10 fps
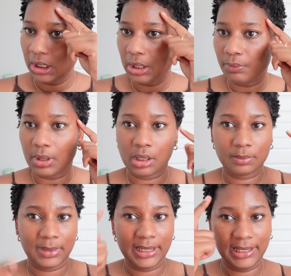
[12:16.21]

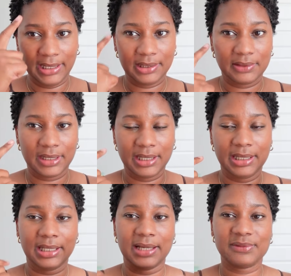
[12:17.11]
around my
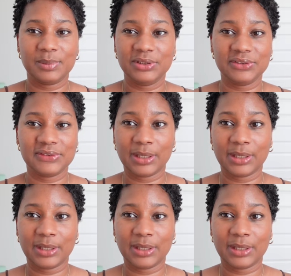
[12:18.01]
hairline as much as